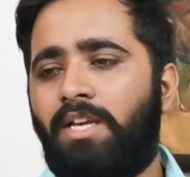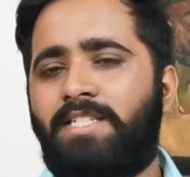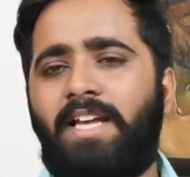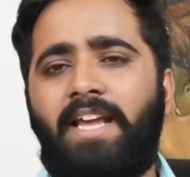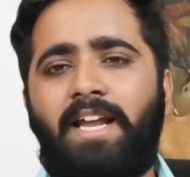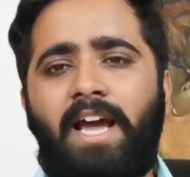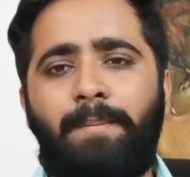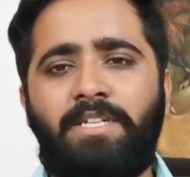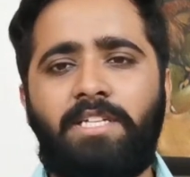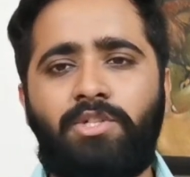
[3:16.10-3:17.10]
sending an
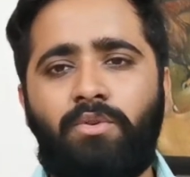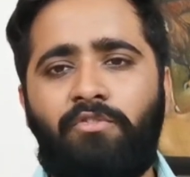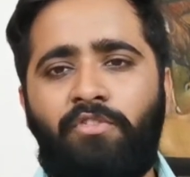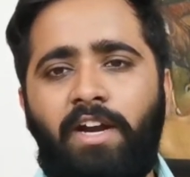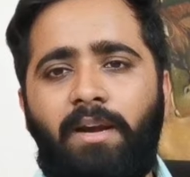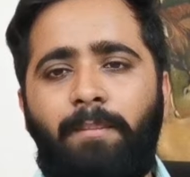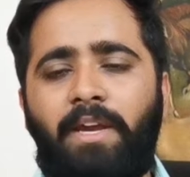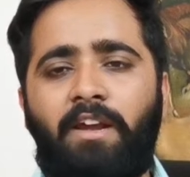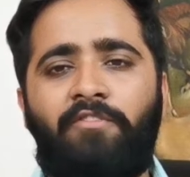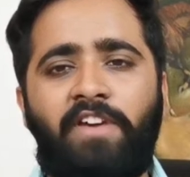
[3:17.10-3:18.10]
iMessage to a friend,
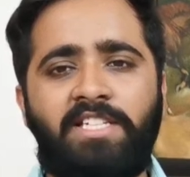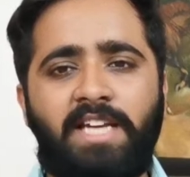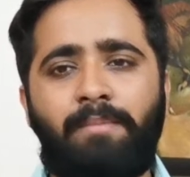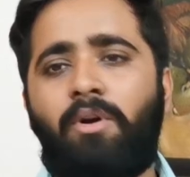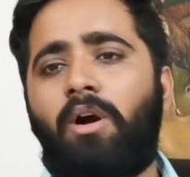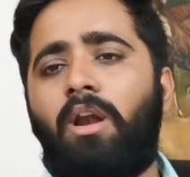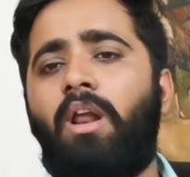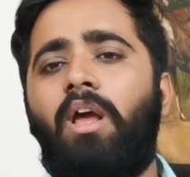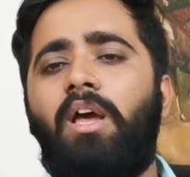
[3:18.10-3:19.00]
making a FaceTime call.